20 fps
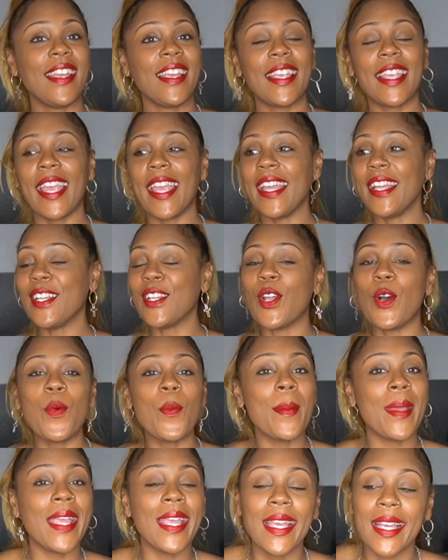Can't
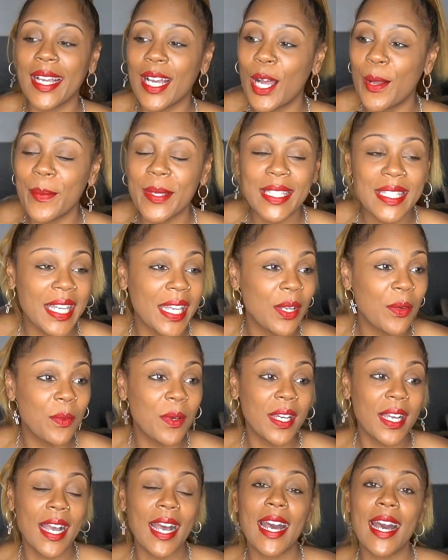no man come and take
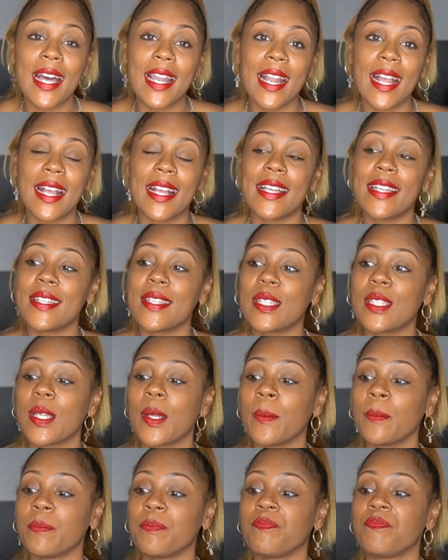what God has
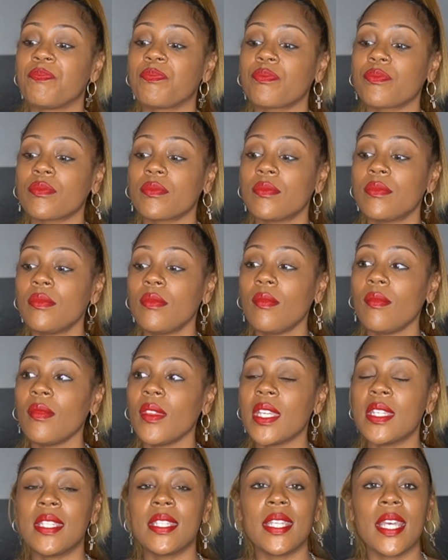
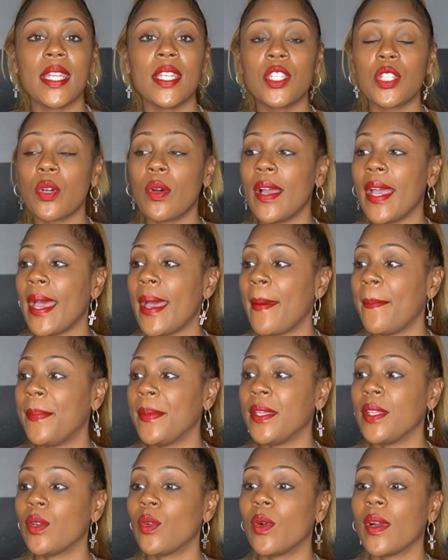said is gonna
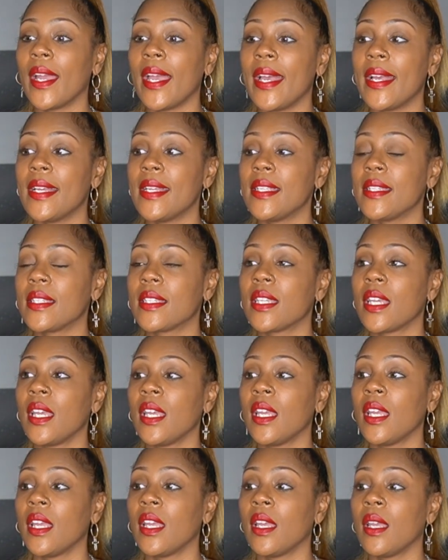happen or has
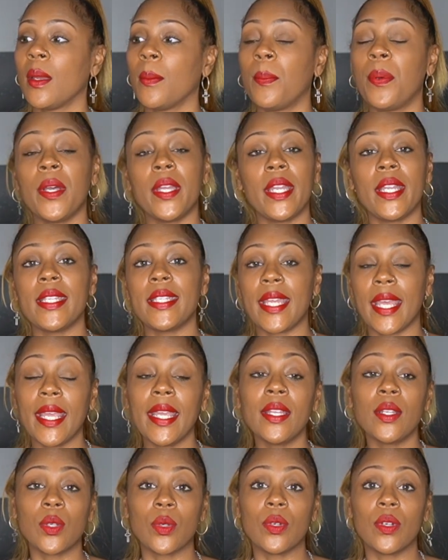put his
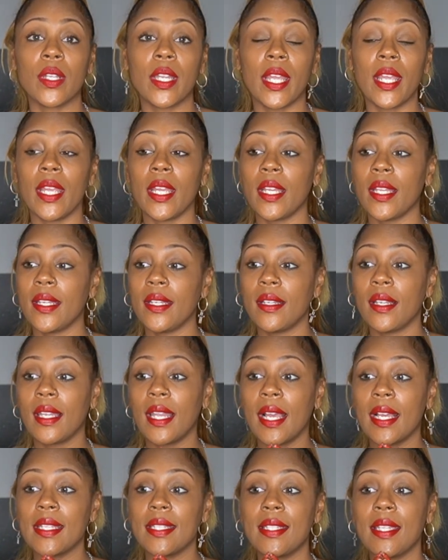hand on. And
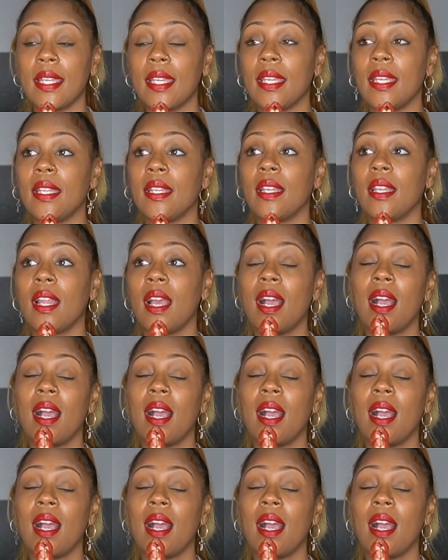like I said,